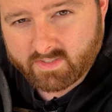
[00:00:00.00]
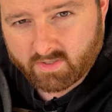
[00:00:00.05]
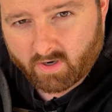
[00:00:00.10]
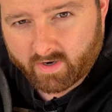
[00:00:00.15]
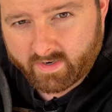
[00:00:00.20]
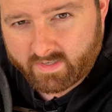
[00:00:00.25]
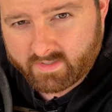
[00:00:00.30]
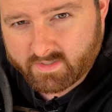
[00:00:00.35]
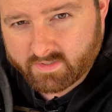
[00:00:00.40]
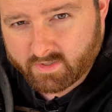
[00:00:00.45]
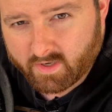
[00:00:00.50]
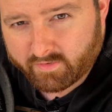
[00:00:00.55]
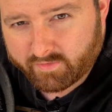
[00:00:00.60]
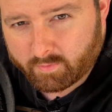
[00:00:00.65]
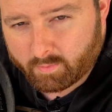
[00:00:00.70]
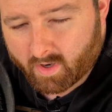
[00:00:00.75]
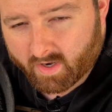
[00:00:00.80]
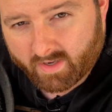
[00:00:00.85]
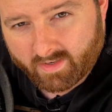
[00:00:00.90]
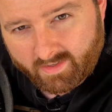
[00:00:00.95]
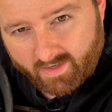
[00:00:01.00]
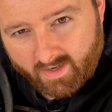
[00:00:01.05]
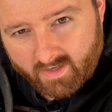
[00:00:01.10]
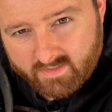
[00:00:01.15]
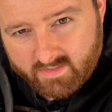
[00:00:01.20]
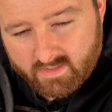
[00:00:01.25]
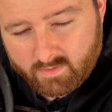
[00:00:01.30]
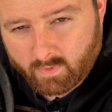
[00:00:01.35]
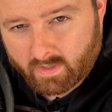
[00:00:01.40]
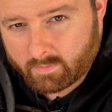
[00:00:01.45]
iron insert for my
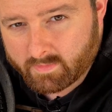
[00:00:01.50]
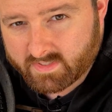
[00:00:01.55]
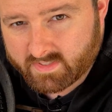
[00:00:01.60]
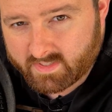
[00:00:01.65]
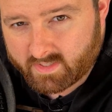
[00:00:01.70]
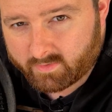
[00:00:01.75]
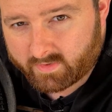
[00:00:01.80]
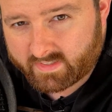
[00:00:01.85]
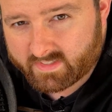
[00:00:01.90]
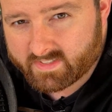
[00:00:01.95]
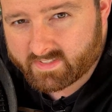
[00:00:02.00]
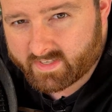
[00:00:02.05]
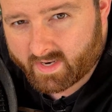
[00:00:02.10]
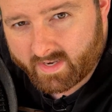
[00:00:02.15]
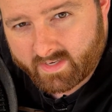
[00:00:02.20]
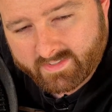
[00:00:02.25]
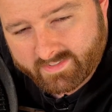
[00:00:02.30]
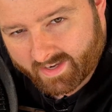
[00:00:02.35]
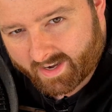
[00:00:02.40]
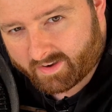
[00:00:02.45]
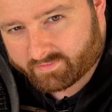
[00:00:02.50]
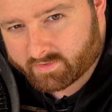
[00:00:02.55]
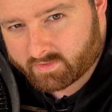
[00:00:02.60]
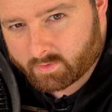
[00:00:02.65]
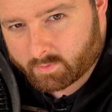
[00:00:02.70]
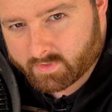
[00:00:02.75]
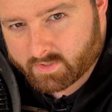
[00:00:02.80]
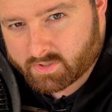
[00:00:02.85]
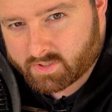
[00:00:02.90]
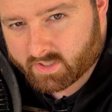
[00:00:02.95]
classes when I'm searing steaks after
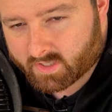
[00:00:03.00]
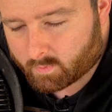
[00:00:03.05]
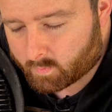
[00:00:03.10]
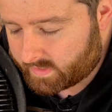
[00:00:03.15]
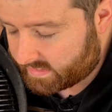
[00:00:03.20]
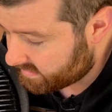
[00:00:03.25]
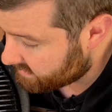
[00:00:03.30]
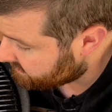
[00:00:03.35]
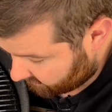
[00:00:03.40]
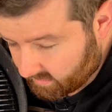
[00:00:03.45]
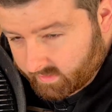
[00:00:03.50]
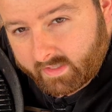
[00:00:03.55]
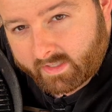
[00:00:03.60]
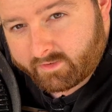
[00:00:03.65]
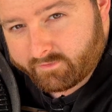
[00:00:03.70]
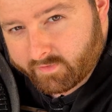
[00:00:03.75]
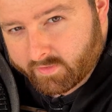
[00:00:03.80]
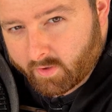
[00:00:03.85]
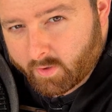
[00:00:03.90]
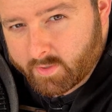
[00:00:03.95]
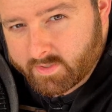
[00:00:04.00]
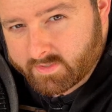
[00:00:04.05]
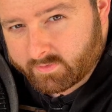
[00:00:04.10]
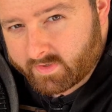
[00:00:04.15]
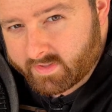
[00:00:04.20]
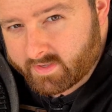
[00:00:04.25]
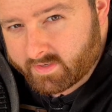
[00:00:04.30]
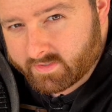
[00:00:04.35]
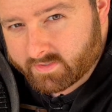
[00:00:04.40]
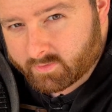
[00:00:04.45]
doing the chicken wings. Link for those are
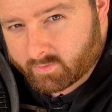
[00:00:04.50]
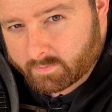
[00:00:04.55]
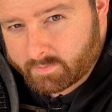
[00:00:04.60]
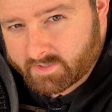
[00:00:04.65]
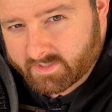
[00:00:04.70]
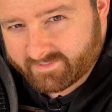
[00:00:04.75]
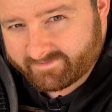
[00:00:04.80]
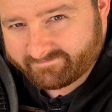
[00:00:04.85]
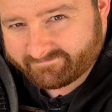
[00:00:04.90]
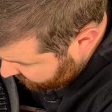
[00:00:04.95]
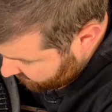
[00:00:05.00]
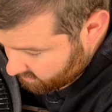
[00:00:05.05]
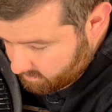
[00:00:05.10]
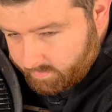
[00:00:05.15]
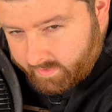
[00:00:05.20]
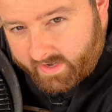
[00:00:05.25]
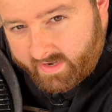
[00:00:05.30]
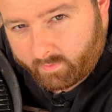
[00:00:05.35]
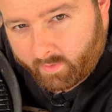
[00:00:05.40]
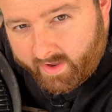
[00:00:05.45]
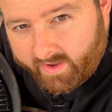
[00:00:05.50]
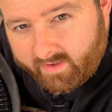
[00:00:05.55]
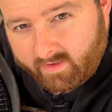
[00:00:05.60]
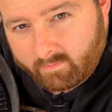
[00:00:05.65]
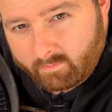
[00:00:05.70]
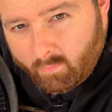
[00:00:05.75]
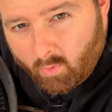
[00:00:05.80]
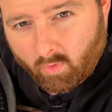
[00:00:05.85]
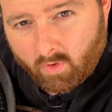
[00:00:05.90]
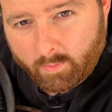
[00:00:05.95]
in the description. But anyway,
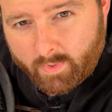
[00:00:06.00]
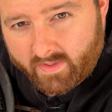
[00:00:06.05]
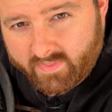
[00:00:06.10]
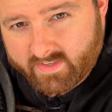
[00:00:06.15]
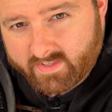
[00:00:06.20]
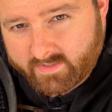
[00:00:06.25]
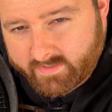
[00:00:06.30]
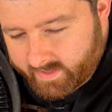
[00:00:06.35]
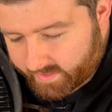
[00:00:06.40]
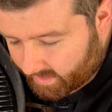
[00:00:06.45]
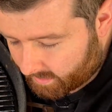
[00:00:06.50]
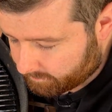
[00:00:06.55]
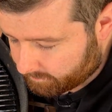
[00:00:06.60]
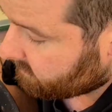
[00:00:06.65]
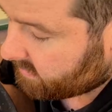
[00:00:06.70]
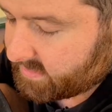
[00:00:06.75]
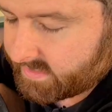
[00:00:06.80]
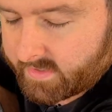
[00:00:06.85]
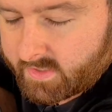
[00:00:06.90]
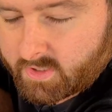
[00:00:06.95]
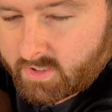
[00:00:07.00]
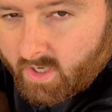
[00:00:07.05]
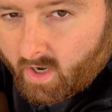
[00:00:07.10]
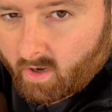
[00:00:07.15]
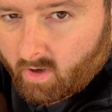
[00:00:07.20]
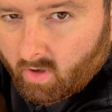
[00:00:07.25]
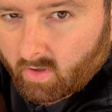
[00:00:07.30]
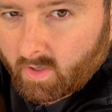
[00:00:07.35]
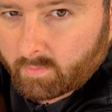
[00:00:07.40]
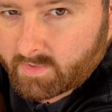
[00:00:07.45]
more about the setup. set the
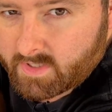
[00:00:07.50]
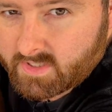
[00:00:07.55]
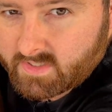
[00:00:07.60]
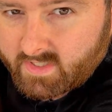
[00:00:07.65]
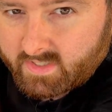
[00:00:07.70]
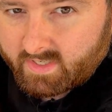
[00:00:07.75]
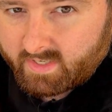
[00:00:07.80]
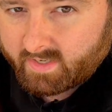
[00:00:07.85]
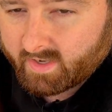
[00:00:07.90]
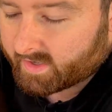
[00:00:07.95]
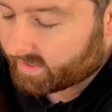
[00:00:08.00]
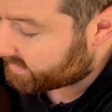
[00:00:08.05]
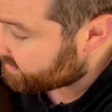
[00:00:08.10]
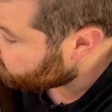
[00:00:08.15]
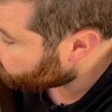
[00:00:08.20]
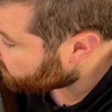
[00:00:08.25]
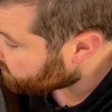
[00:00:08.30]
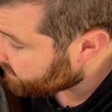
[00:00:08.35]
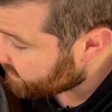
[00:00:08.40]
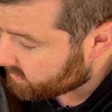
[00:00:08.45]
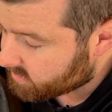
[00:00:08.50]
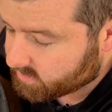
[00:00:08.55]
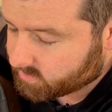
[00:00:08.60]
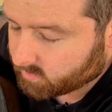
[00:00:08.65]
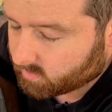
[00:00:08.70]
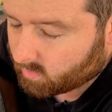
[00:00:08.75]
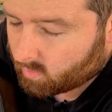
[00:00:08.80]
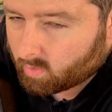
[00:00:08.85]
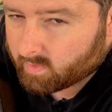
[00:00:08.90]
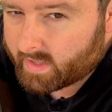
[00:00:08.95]
charcoal up just in here, and you want to make
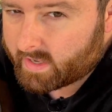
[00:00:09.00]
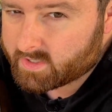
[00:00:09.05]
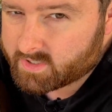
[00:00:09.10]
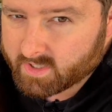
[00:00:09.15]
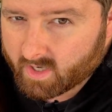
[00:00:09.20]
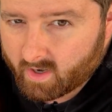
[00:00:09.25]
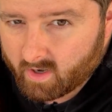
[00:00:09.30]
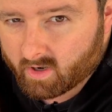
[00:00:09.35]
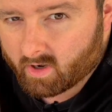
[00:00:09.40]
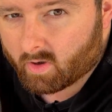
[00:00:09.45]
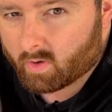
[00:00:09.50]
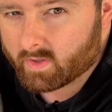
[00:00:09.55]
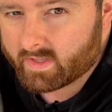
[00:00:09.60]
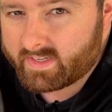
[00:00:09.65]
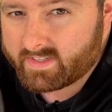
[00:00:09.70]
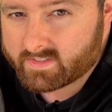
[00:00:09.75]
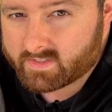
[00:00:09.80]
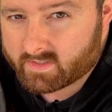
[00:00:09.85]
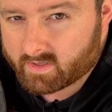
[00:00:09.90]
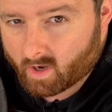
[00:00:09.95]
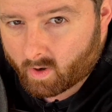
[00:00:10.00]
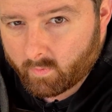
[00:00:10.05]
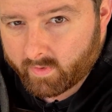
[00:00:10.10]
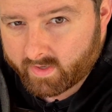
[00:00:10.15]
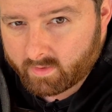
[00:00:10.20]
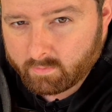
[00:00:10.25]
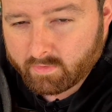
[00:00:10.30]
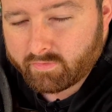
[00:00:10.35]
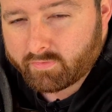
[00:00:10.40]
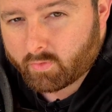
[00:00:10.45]
sure all that charcoal is
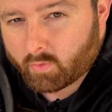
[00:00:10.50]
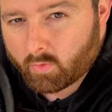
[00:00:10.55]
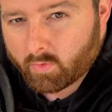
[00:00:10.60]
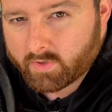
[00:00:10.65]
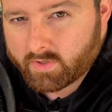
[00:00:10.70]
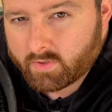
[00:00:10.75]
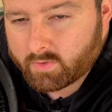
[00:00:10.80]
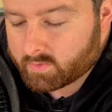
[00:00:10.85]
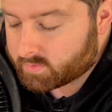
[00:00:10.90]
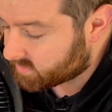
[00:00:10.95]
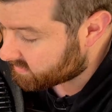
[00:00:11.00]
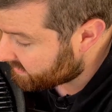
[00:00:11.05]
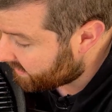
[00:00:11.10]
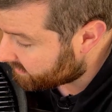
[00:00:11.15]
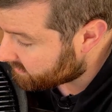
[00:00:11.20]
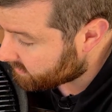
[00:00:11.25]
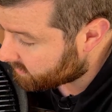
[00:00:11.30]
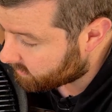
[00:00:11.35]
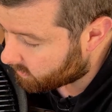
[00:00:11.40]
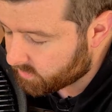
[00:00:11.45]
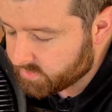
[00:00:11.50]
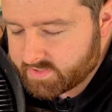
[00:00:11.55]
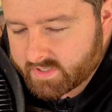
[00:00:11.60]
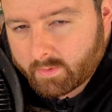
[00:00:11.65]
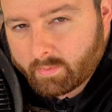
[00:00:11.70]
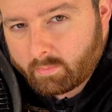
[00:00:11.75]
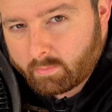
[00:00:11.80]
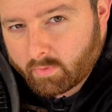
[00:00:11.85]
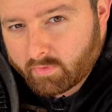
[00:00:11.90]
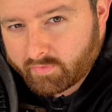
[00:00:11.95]
going before you start to close
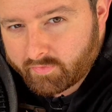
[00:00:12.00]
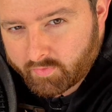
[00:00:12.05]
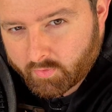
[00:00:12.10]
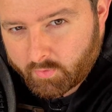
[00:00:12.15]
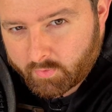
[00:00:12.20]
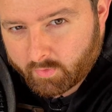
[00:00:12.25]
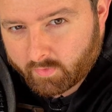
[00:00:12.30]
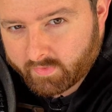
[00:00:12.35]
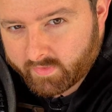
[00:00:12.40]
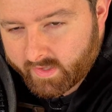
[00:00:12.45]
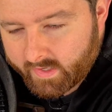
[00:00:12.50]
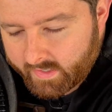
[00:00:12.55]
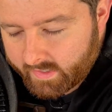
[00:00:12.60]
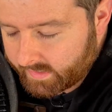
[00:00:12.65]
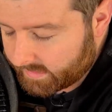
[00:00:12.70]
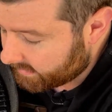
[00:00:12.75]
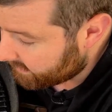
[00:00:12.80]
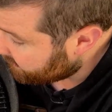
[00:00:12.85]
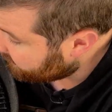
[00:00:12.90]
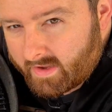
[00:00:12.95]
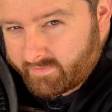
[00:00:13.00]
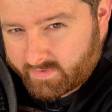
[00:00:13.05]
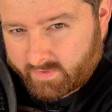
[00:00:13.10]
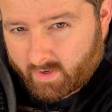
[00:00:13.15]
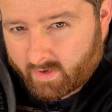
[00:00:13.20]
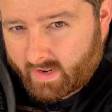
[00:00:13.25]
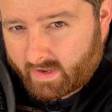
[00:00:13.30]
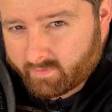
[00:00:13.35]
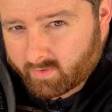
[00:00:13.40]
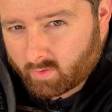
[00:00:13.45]
up and put food on there. If you
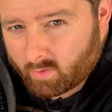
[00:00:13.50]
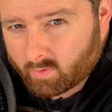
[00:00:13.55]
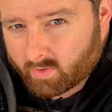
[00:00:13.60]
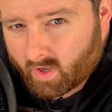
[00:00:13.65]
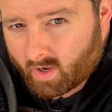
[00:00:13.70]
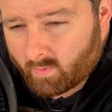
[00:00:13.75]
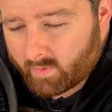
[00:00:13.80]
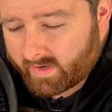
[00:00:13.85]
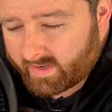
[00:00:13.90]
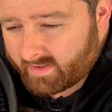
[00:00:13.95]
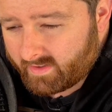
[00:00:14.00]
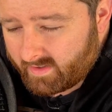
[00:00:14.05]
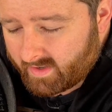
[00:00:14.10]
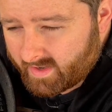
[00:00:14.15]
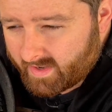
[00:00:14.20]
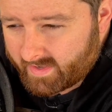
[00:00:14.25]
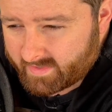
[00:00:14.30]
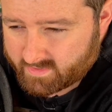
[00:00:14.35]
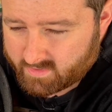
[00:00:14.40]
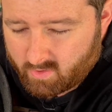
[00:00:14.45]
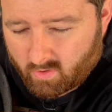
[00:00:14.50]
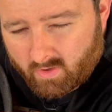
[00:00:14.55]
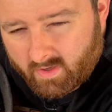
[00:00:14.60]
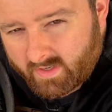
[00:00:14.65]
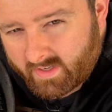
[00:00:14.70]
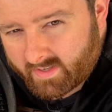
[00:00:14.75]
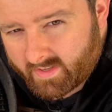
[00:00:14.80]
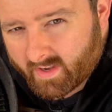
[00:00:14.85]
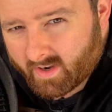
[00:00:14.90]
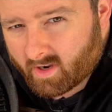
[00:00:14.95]
don't have it all going, it's not
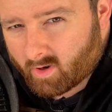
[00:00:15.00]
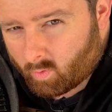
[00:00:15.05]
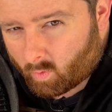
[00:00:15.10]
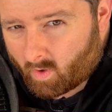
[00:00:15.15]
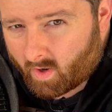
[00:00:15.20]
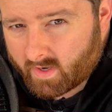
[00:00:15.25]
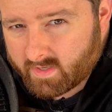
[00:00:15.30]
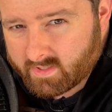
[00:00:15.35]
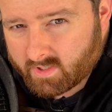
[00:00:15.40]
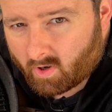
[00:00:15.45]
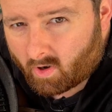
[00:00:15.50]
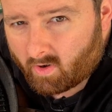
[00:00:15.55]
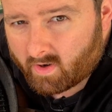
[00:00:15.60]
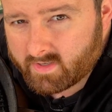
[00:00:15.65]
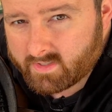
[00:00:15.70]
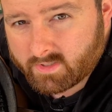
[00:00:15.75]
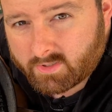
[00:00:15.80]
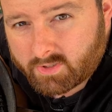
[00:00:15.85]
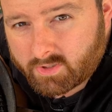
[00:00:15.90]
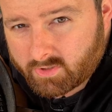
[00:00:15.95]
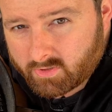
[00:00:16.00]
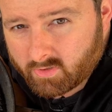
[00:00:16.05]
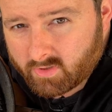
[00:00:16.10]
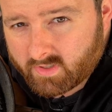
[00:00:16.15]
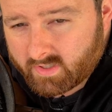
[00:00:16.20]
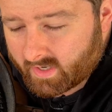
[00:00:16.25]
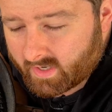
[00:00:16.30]
going to get quite as hot as it should.